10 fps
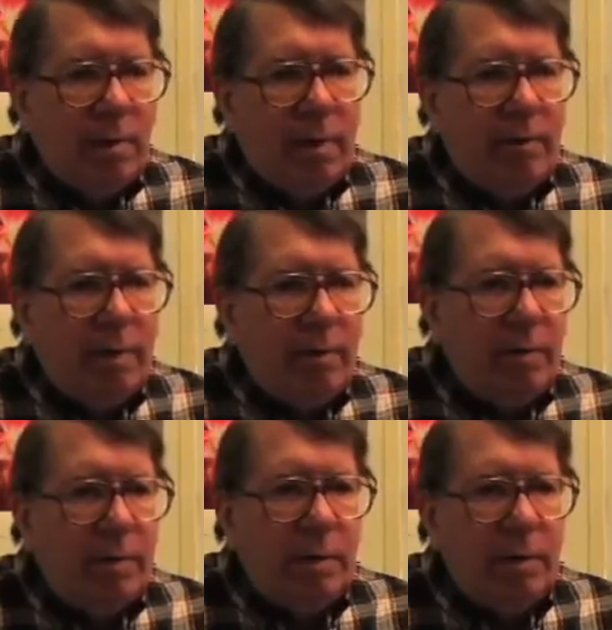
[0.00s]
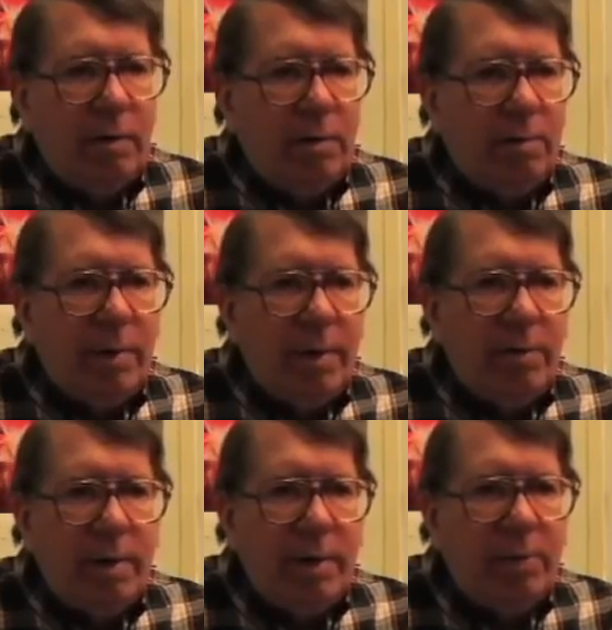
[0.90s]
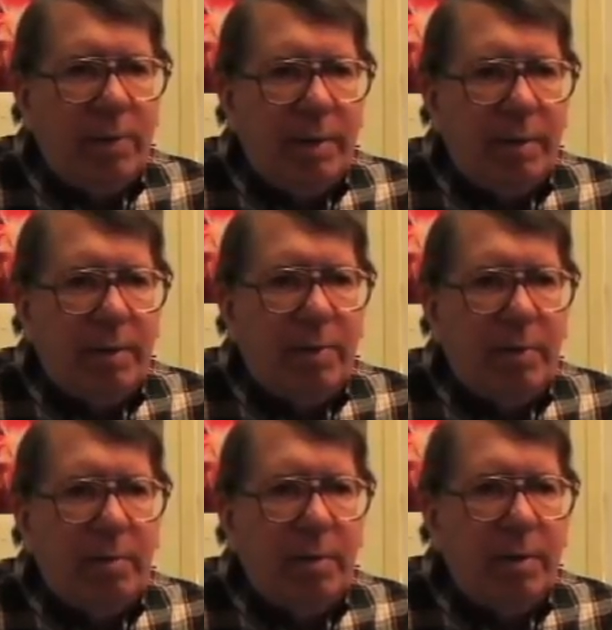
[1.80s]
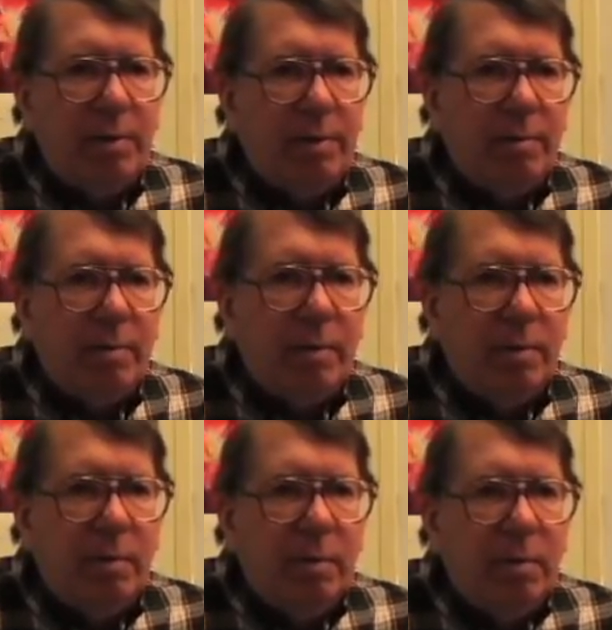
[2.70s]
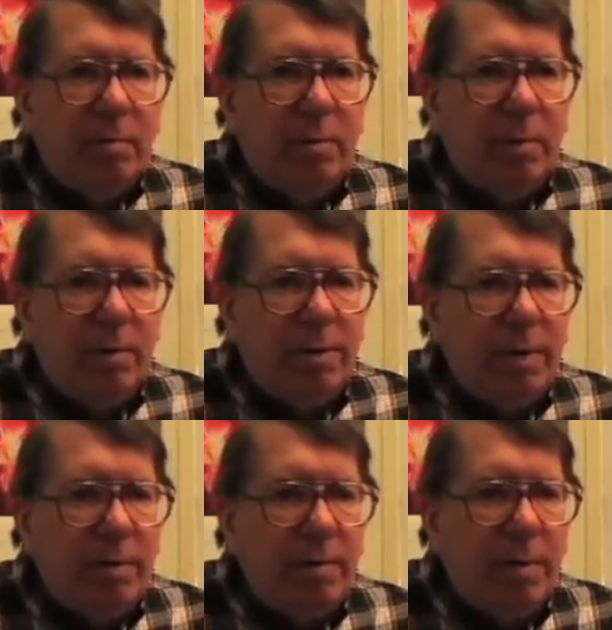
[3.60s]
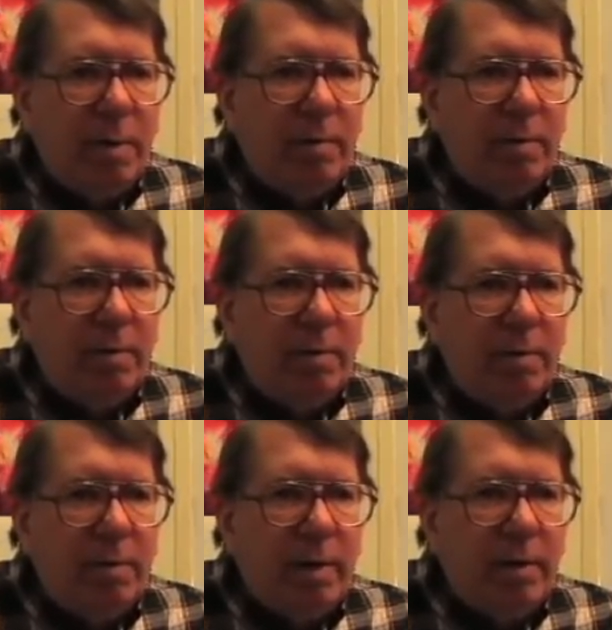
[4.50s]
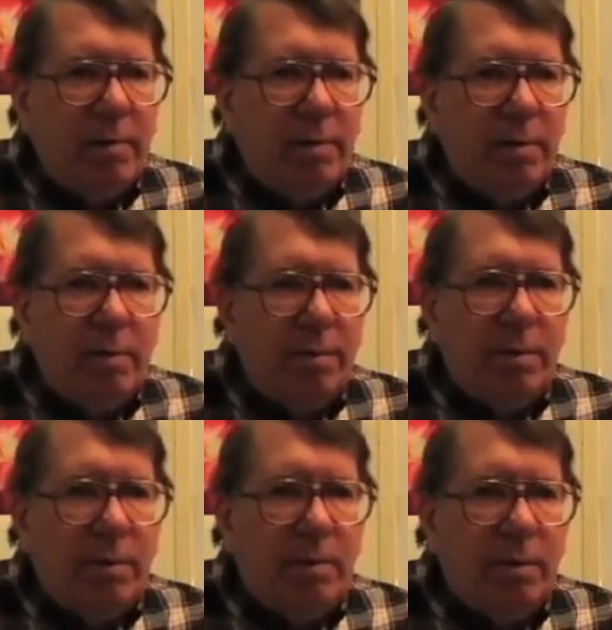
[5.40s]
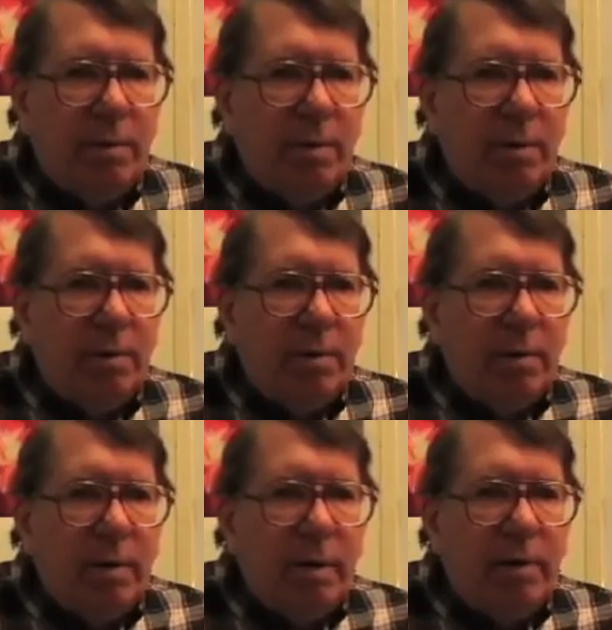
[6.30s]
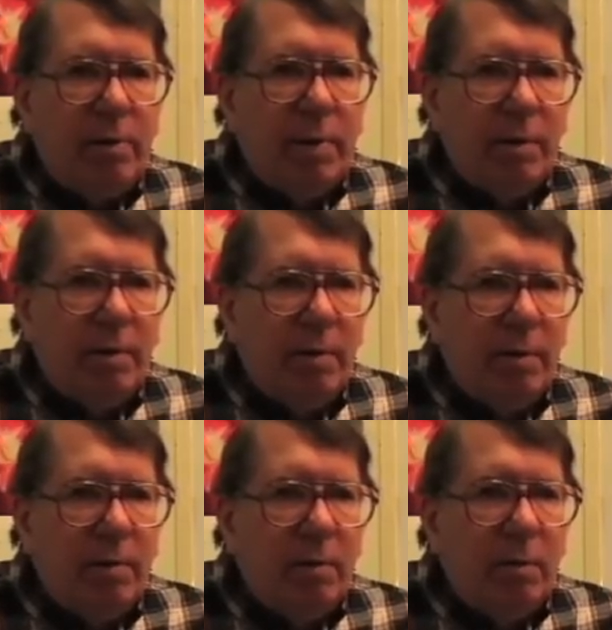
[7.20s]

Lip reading: after we did those brain transplant experiments, then we proposed that it was probably had some neurosecretory aspect to it.